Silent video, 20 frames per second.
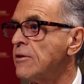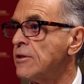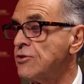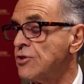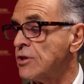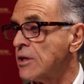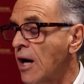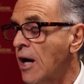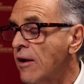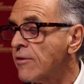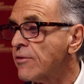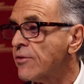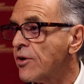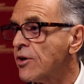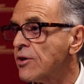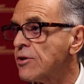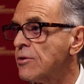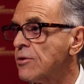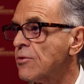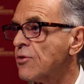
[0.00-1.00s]
that you got a
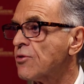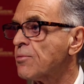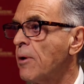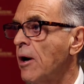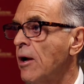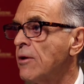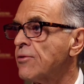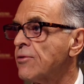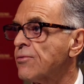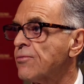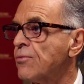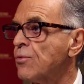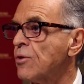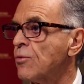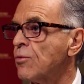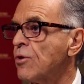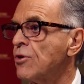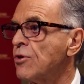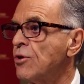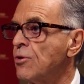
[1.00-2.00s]
very good response,
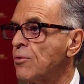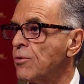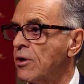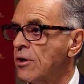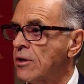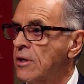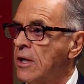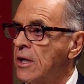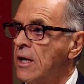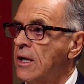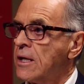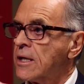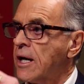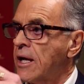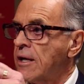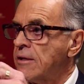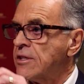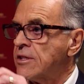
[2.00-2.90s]
where you were kind of